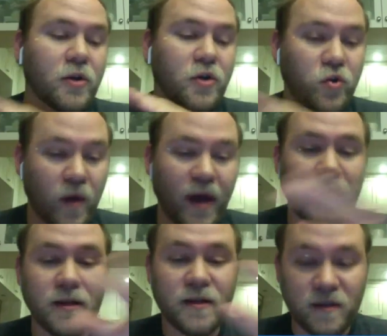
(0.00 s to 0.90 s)

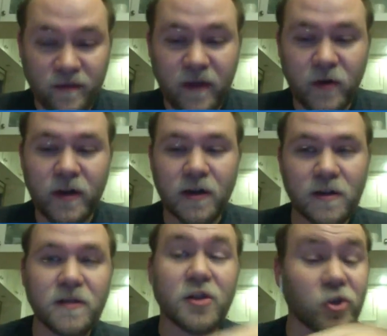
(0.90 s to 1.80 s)
train
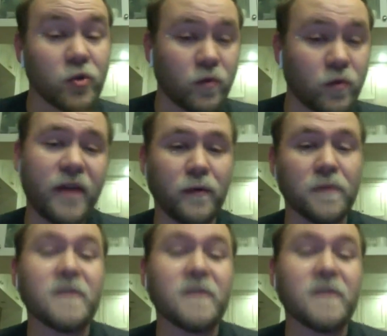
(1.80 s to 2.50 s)
civilians to shoot rifles